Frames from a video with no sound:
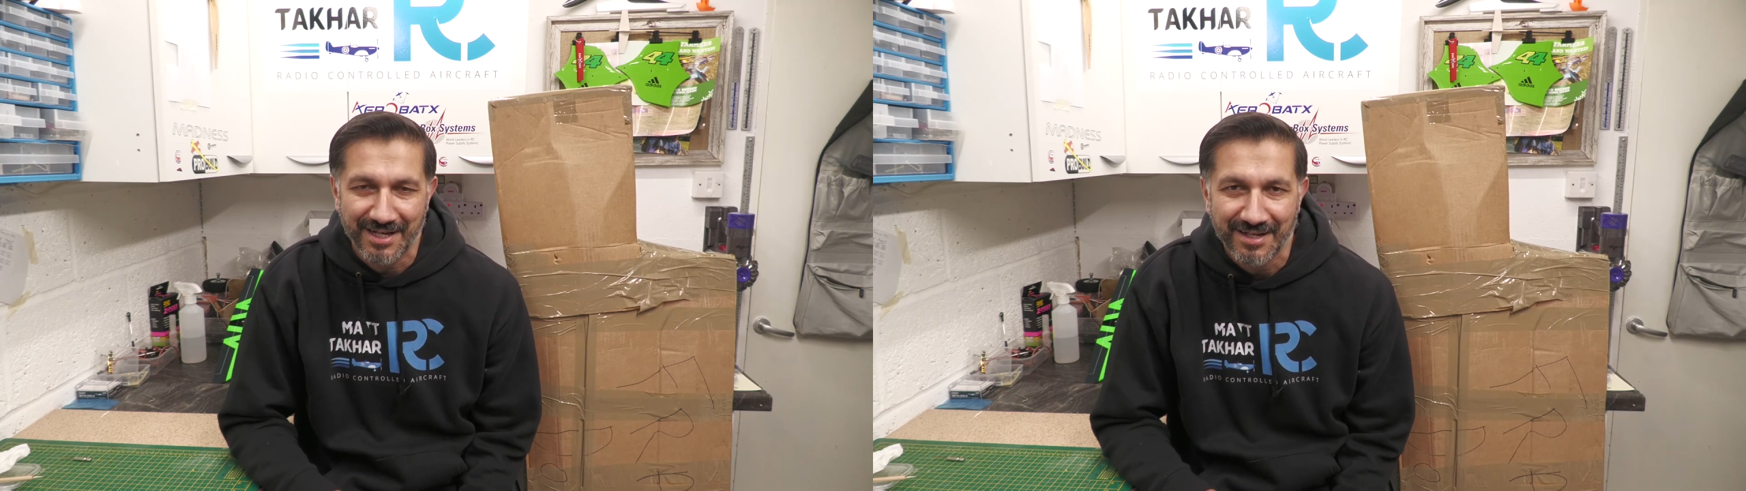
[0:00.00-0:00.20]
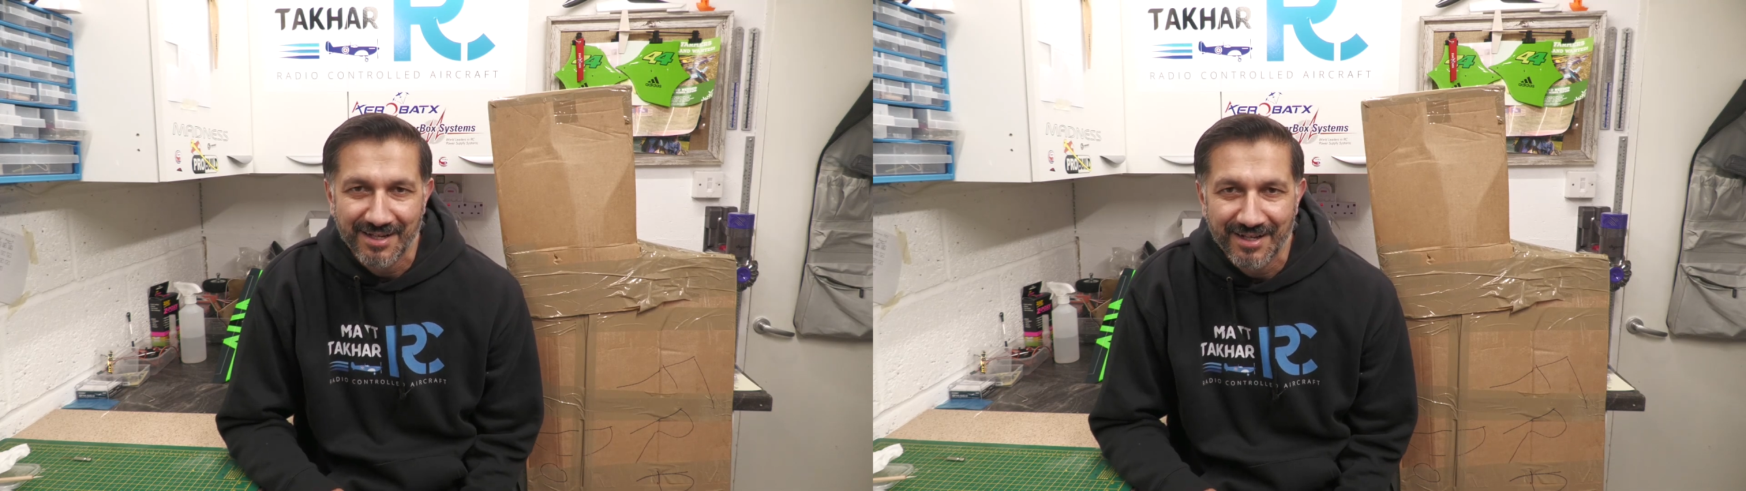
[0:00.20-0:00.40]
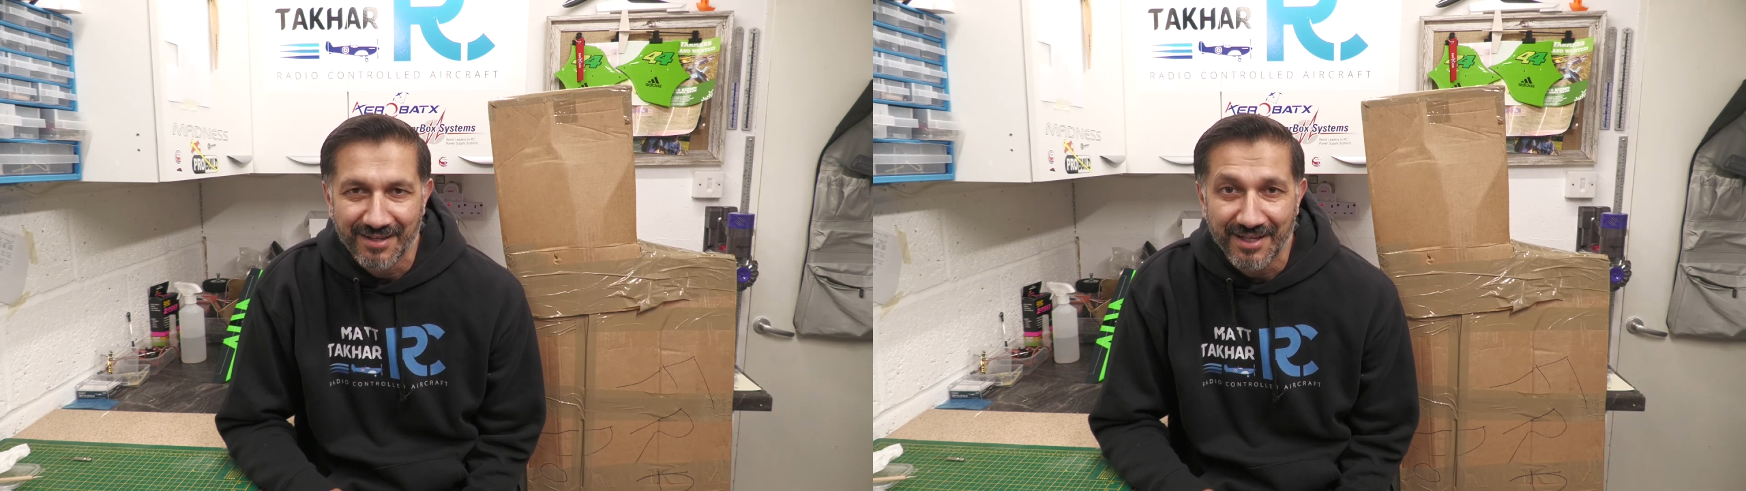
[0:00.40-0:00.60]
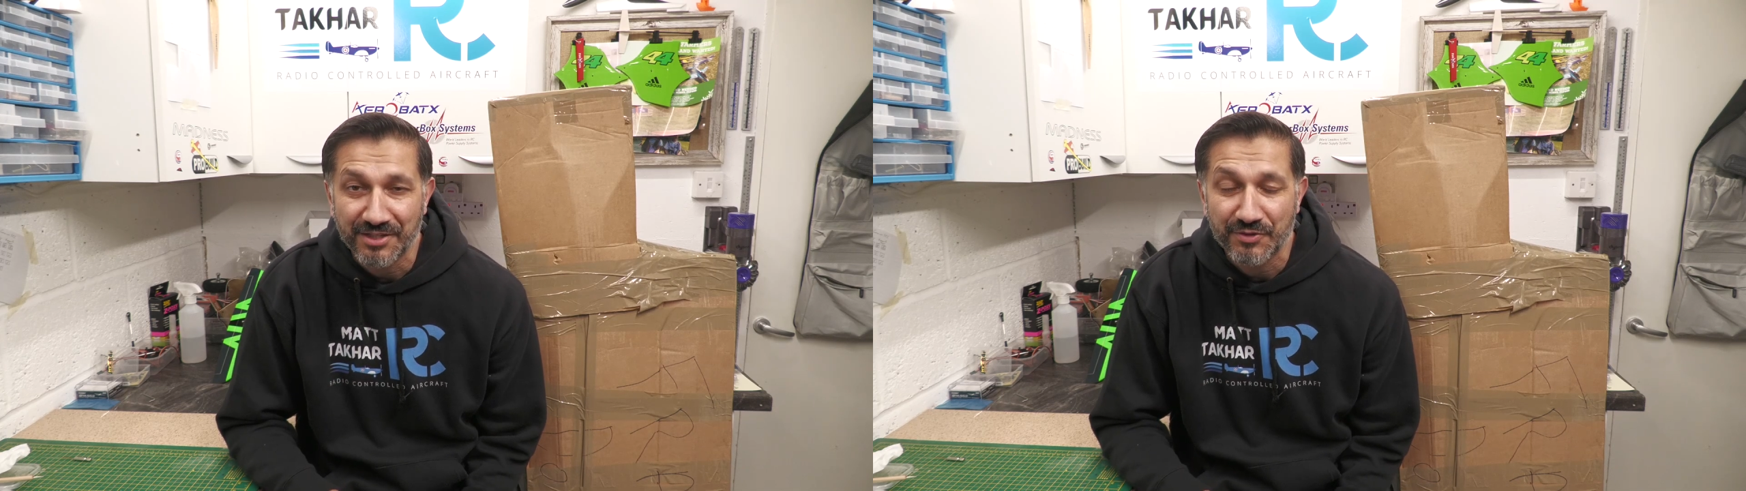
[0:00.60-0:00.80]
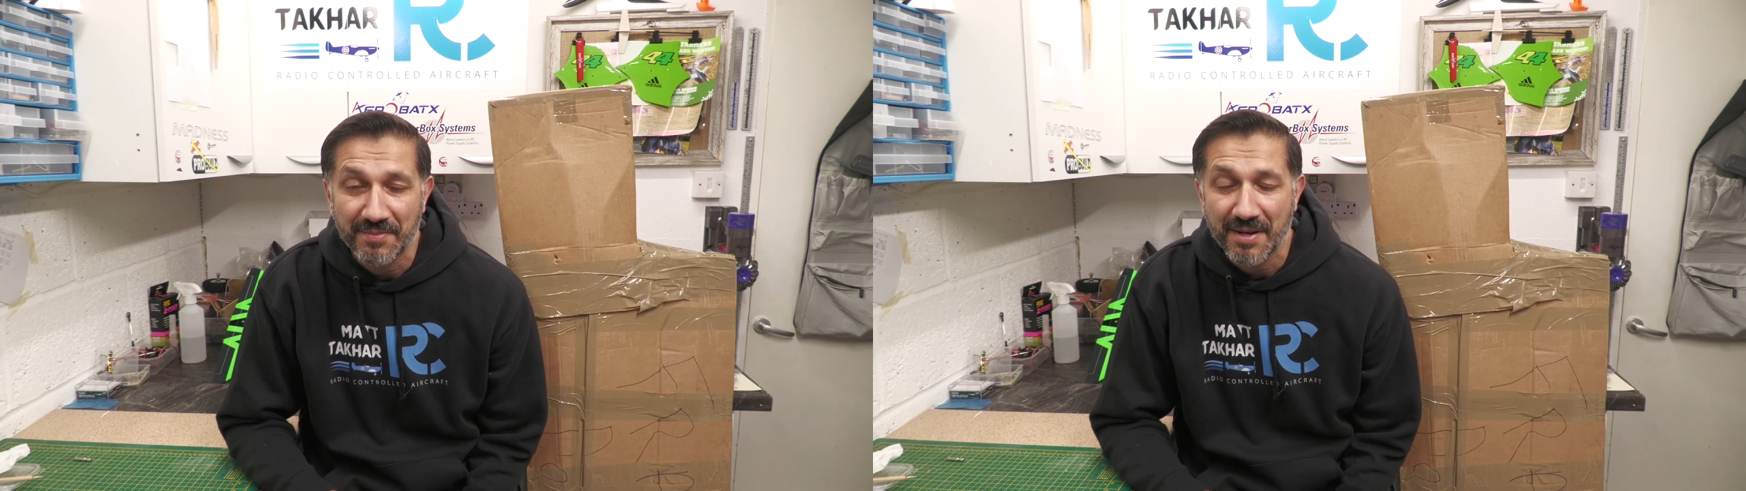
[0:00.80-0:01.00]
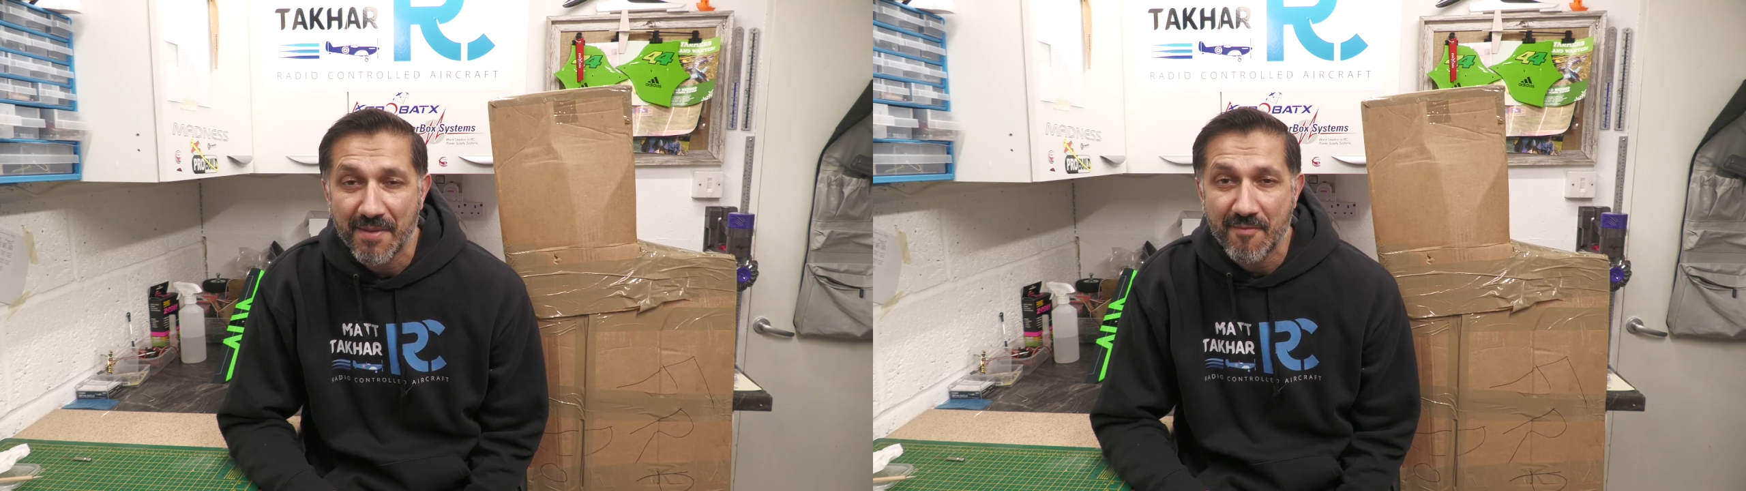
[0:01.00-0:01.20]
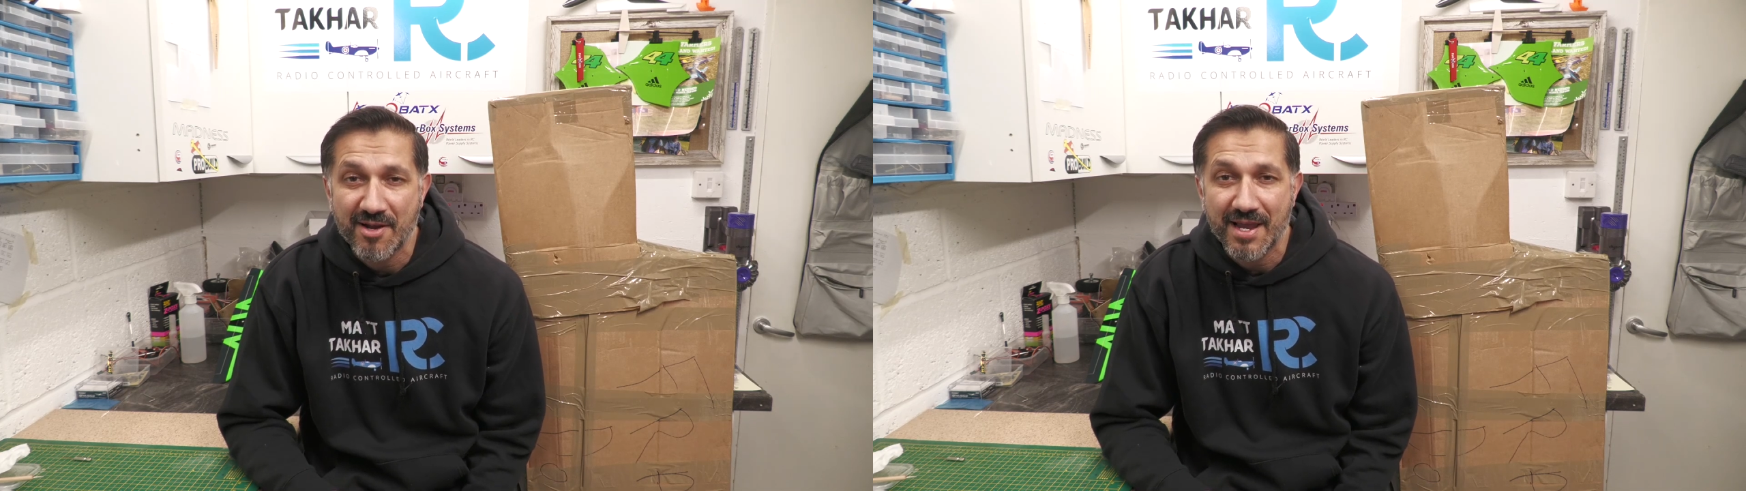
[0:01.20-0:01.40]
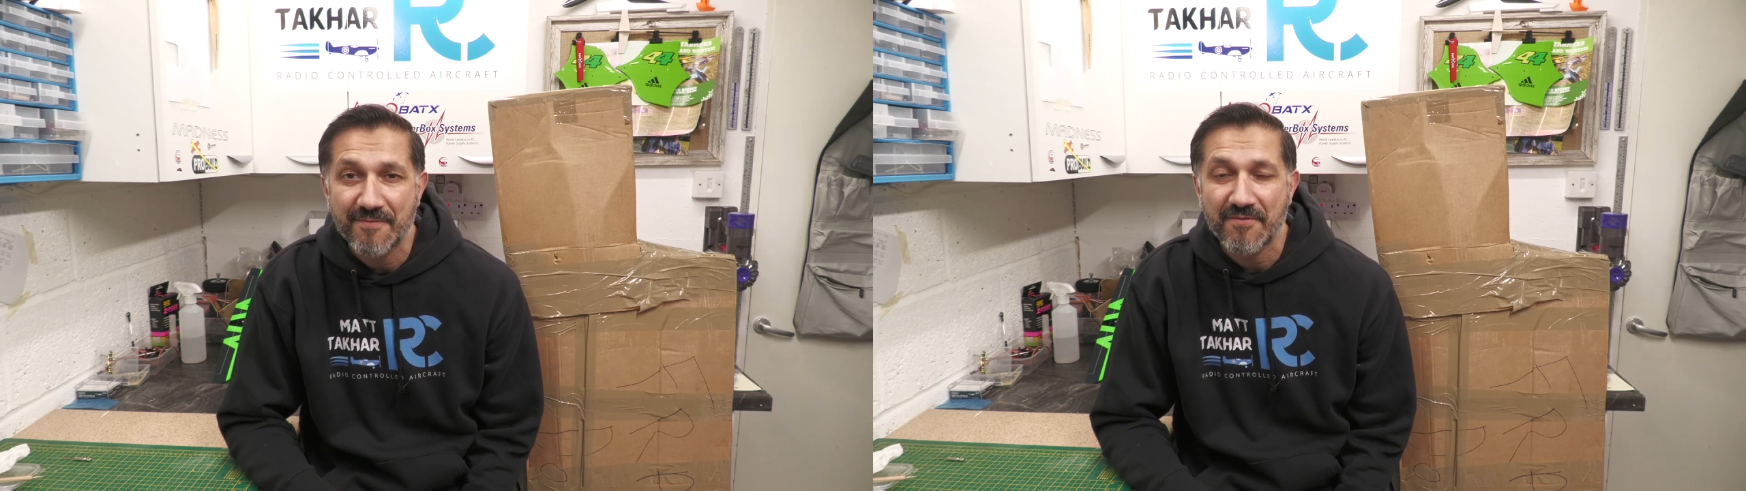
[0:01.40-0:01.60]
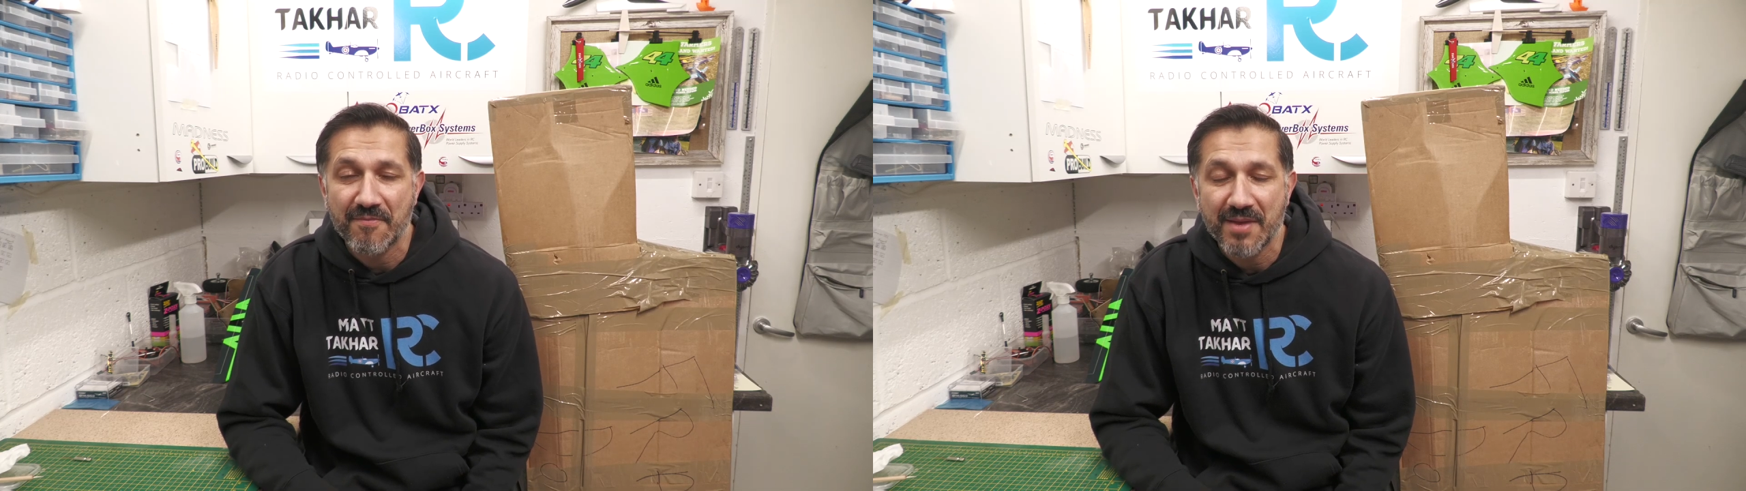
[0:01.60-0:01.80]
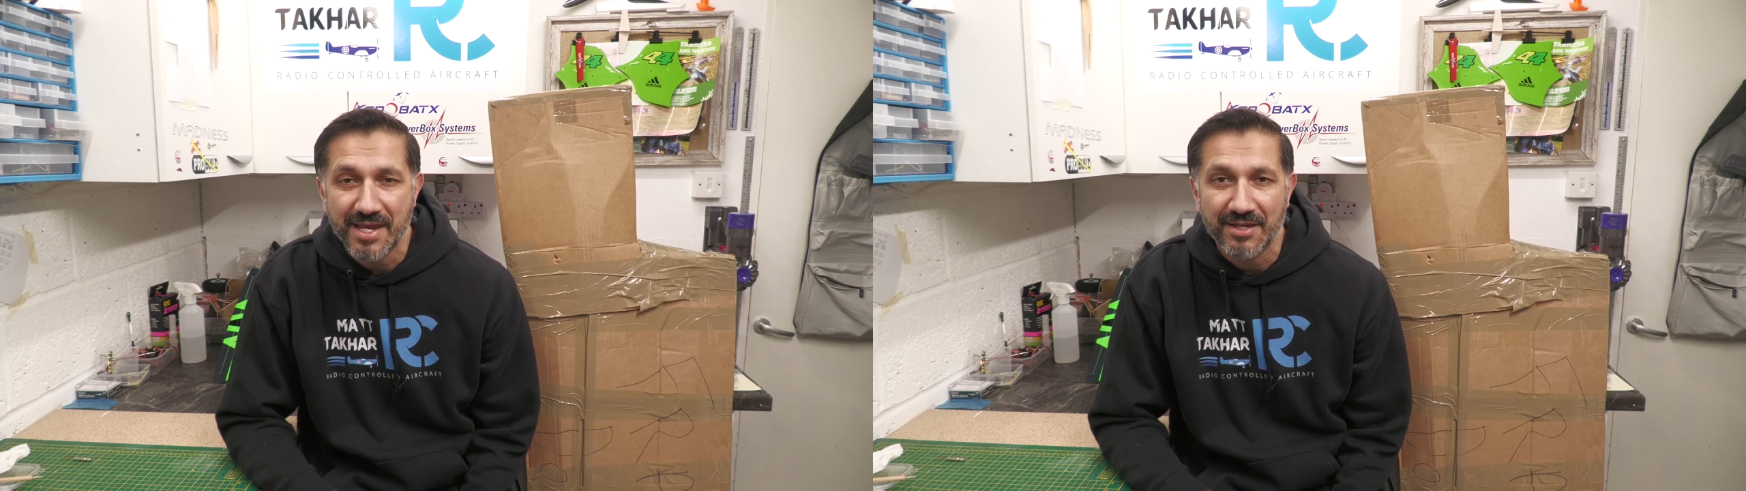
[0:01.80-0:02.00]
And that's a trip down memory lane for me